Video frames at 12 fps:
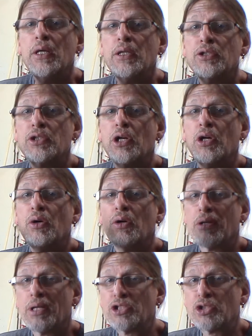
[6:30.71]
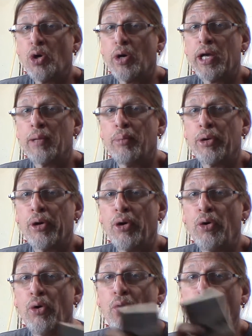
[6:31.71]
So let's go ahead and put a
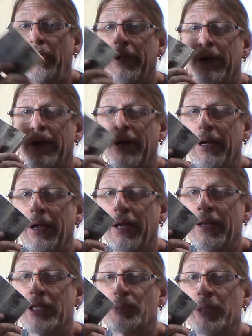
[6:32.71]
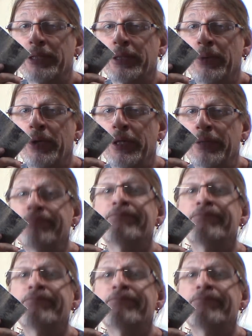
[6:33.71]
hole in this piece of wood.